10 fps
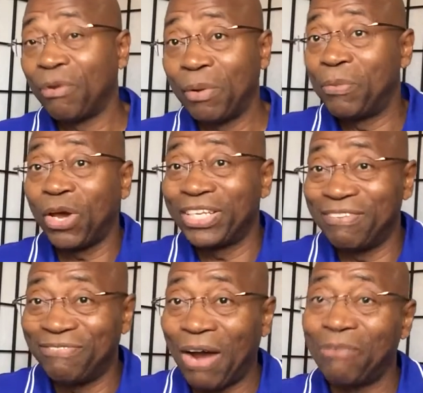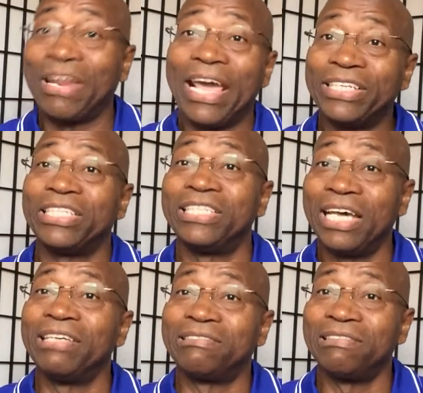from it because the foundation
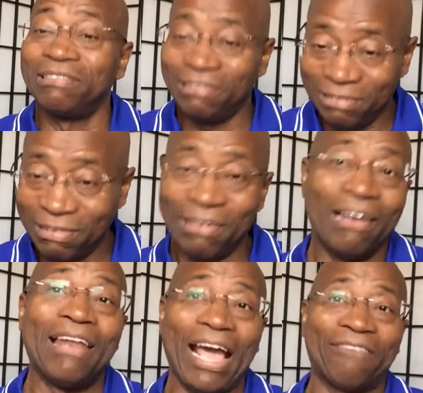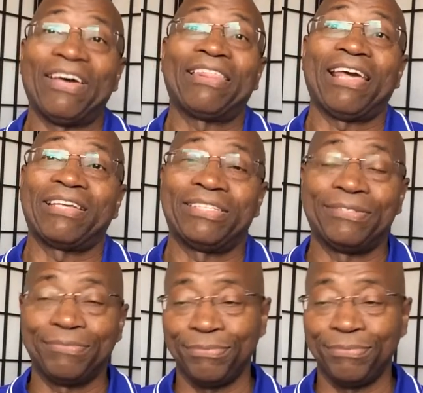is lack of ethics.